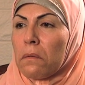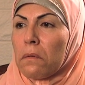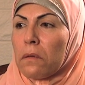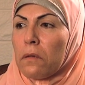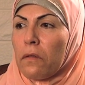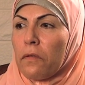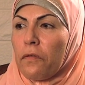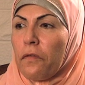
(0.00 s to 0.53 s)

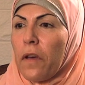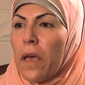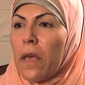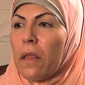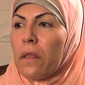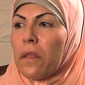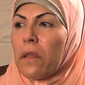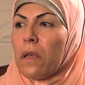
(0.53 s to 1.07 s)
your
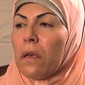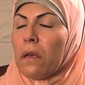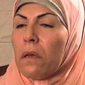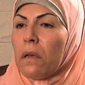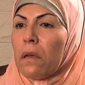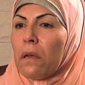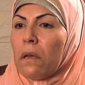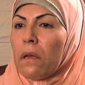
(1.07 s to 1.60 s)
faith,
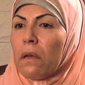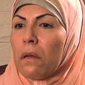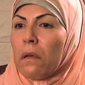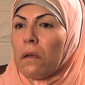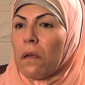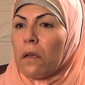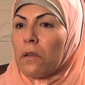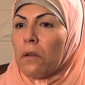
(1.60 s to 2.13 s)

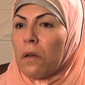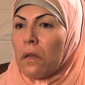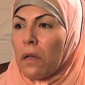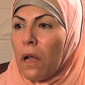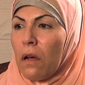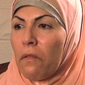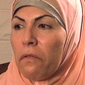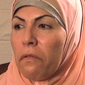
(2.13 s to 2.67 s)
your
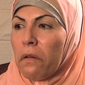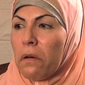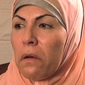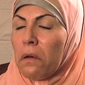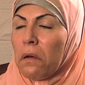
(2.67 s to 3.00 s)
love